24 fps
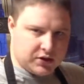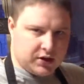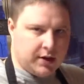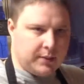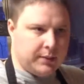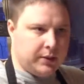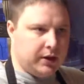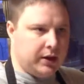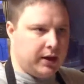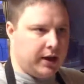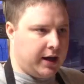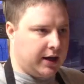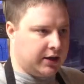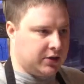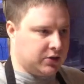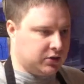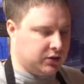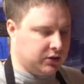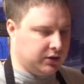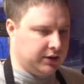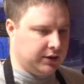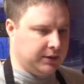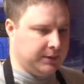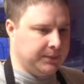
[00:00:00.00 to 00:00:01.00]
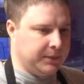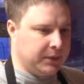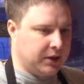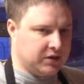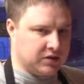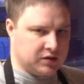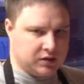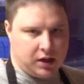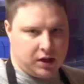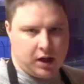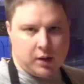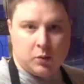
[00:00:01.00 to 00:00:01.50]
lemon actually
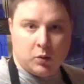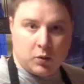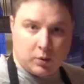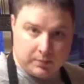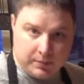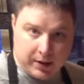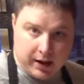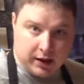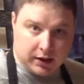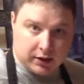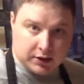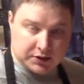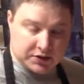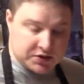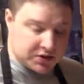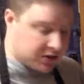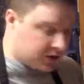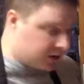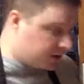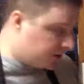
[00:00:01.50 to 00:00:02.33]
is a lot more balanced.